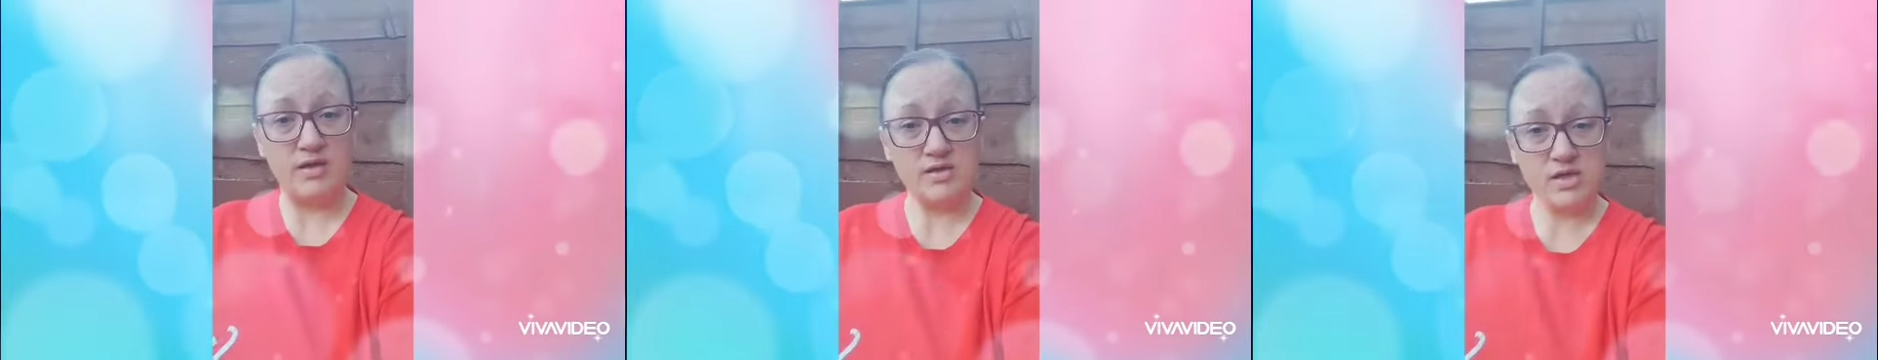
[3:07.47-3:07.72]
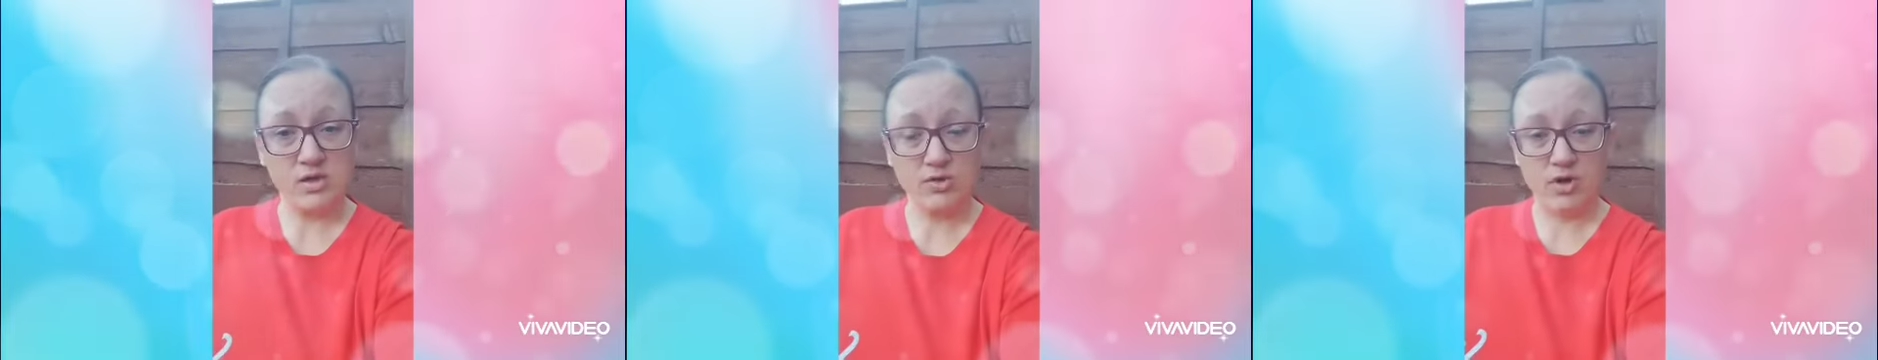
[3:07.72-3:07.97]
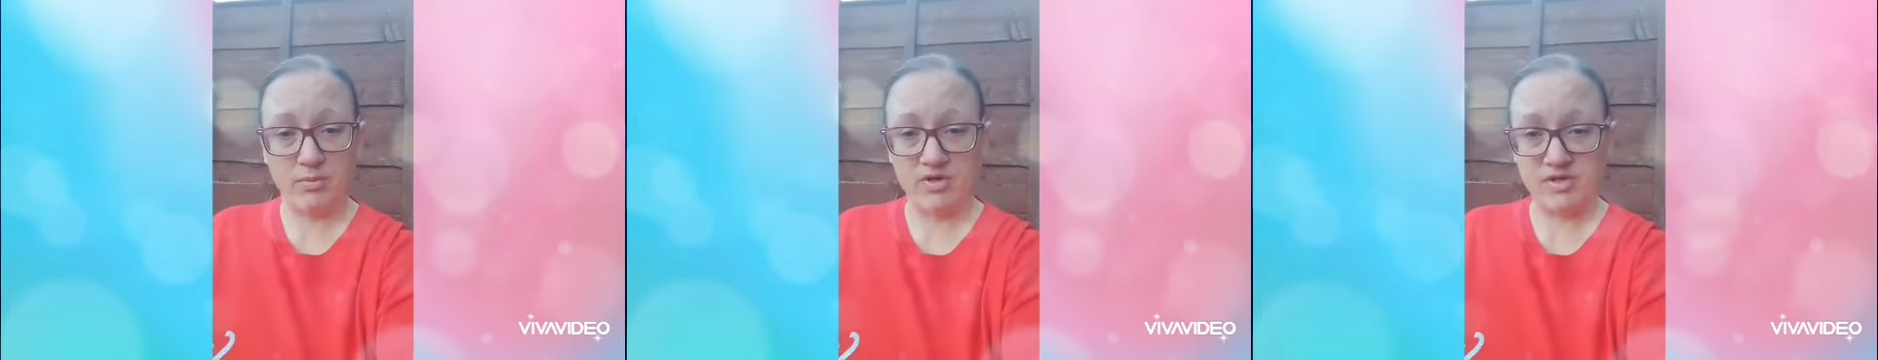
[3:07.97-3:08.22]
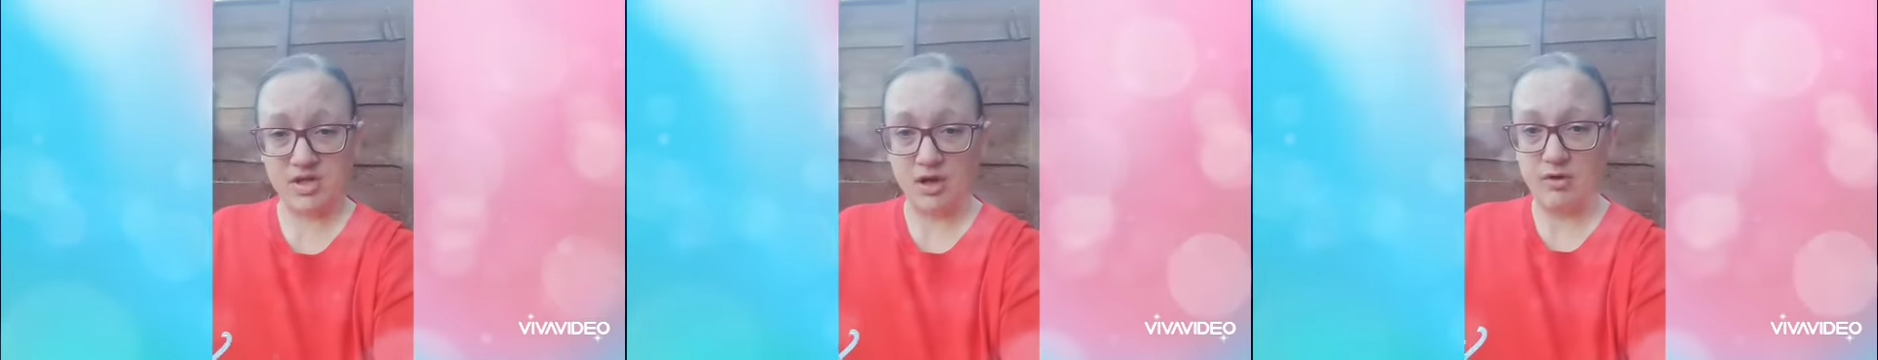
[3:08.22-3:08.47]
to look at
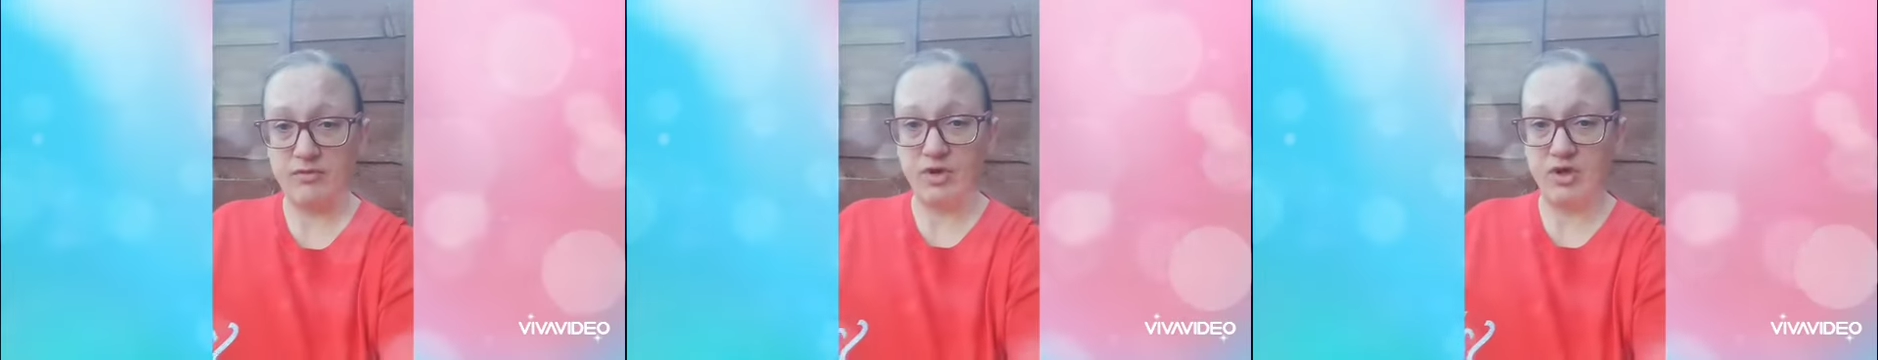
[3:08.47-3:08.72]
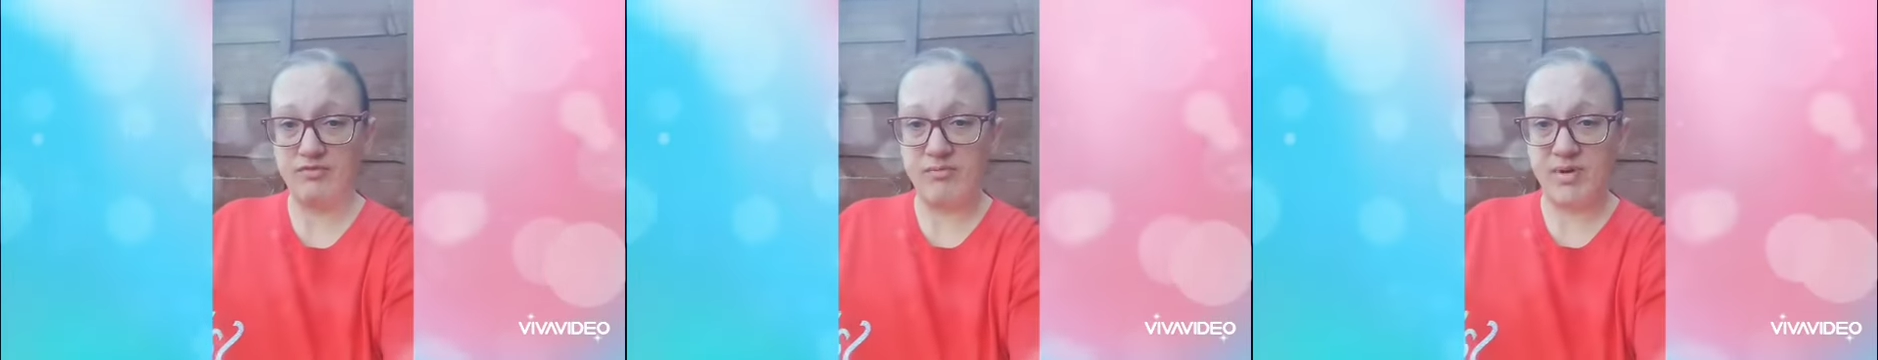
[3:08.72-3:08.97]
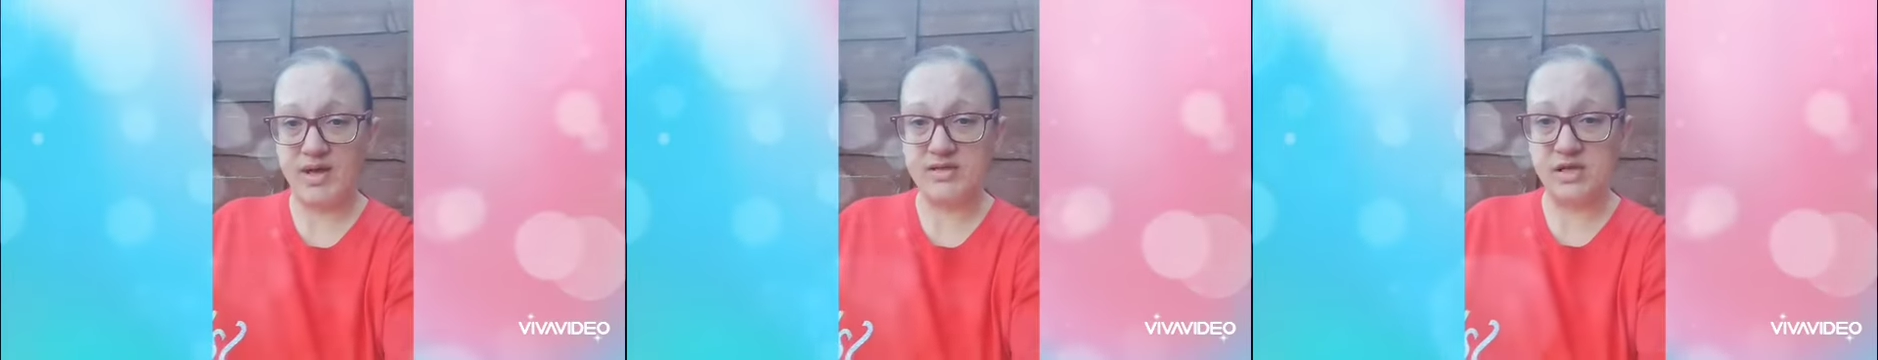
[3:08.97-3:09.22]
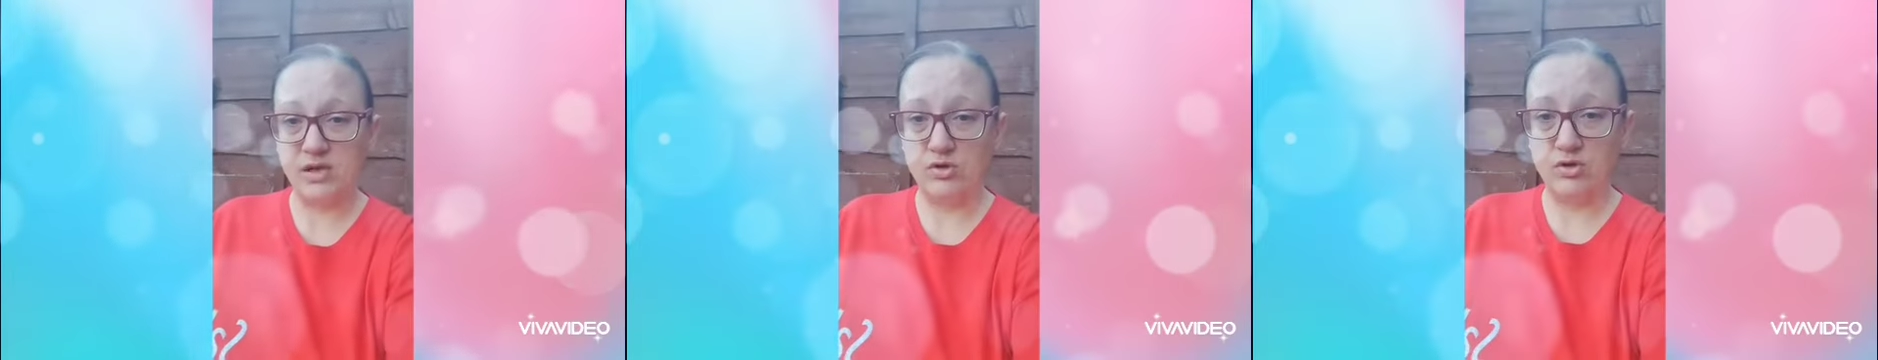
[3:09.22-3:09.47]
myself, couldn't even bear
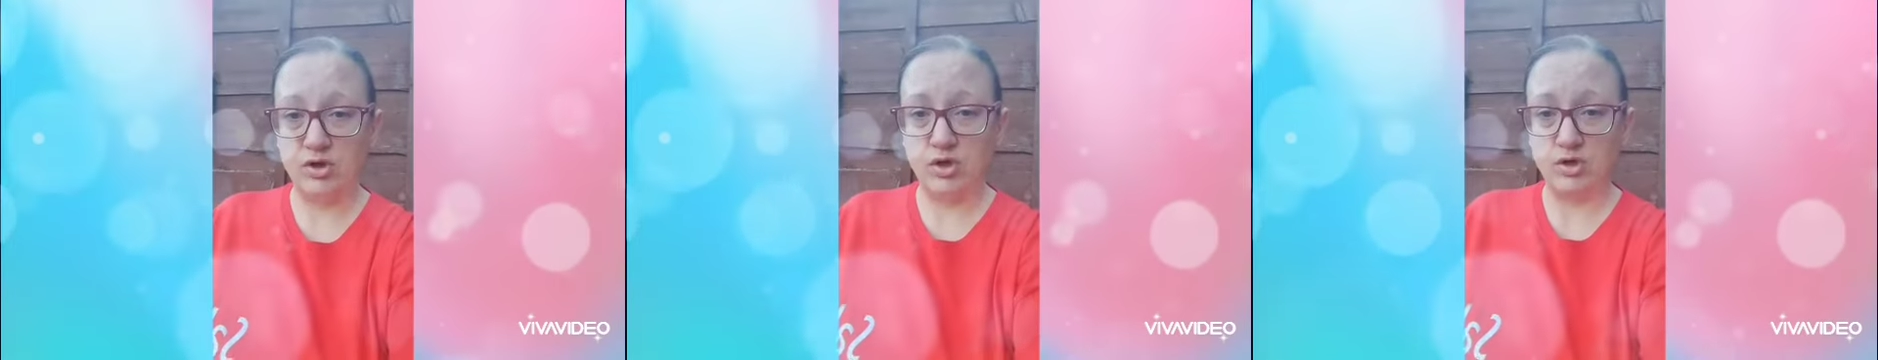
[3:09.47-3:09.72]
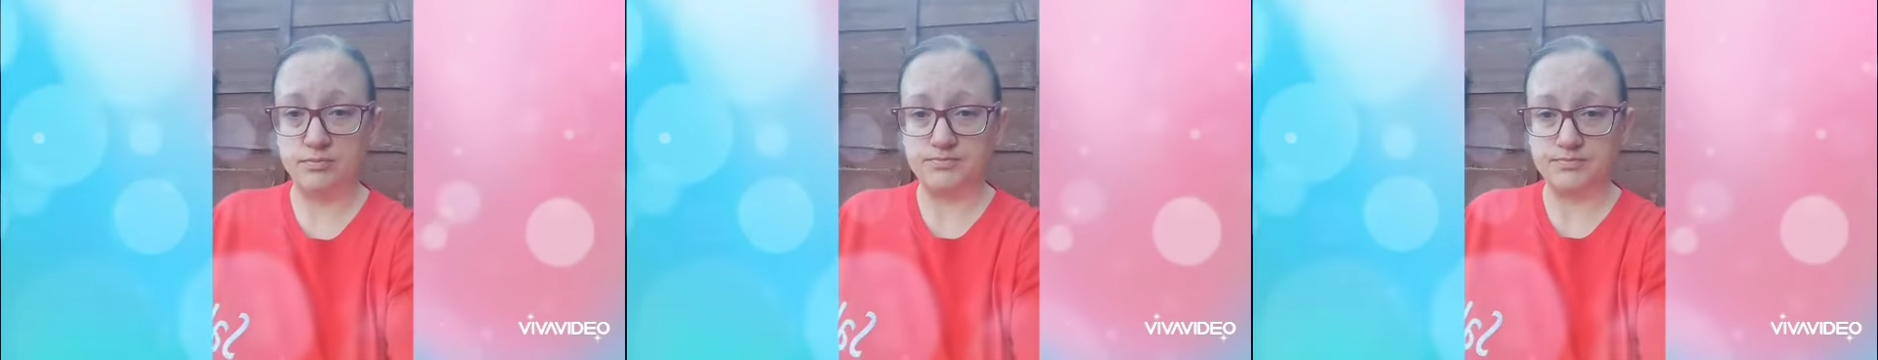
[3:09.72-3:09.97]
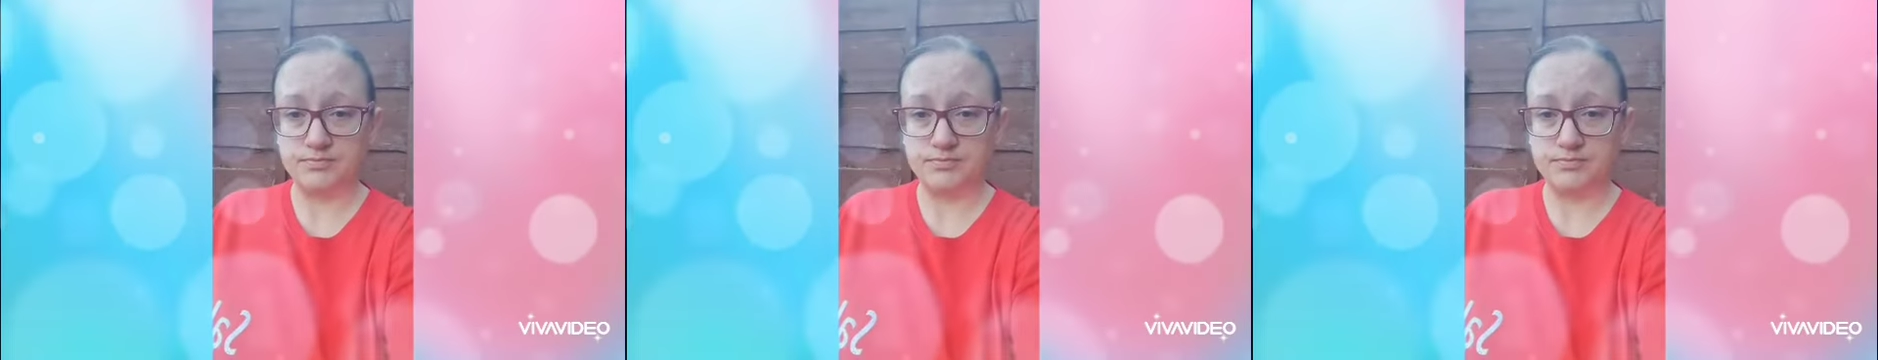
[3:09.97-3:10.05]
to look at